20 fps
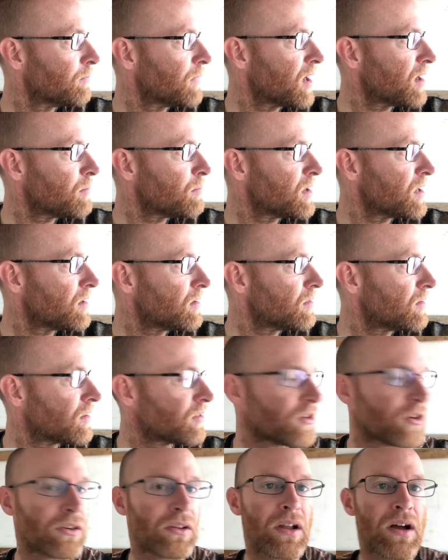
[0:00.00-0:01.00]
may mean that
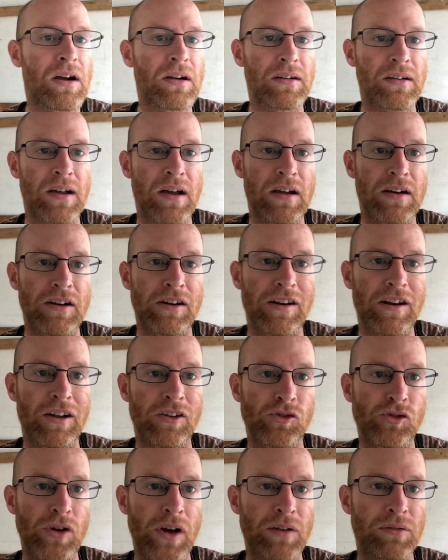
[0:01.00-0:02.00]
they're locked down and
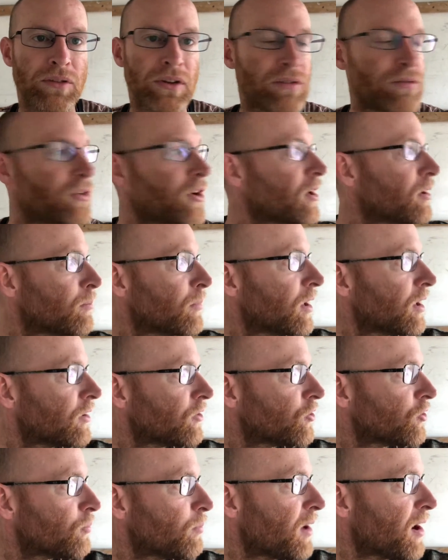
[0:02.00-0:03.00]
not traveling very
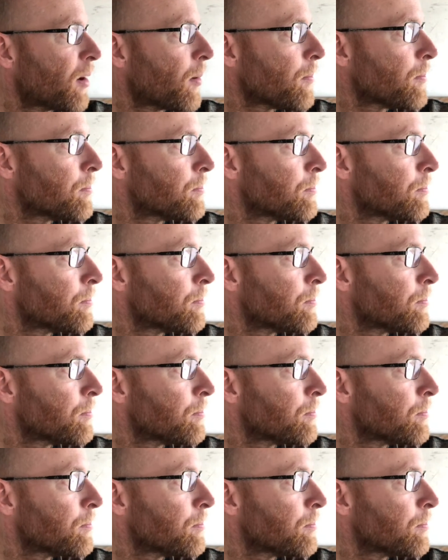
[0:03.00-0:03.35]
much, but